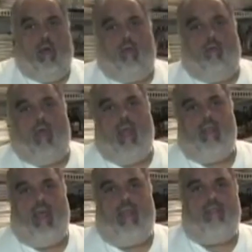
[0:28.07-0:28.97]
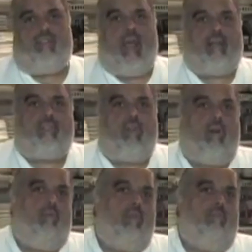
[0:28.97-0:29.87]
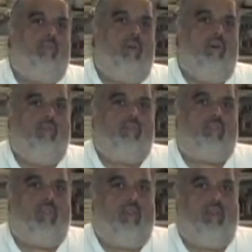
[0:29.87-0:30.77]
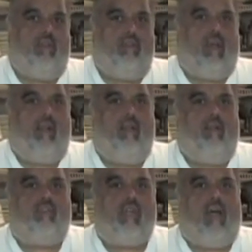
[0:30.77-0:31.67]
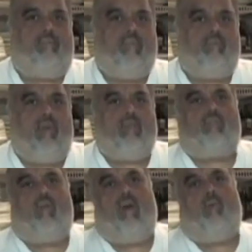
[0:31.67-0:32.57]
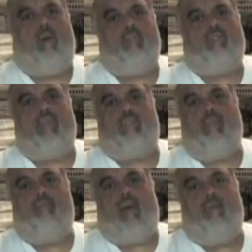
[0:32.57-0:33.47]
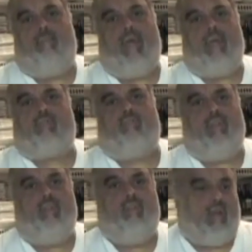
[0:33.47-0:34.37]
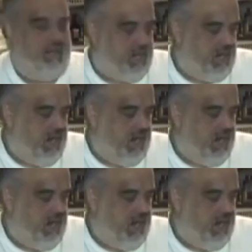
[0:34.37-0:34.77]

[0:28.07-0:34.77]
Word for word: All right, Daddy Jack's Cooking with the Blues down here at Chaplin's Restaurant, 165 Bank Street, New London,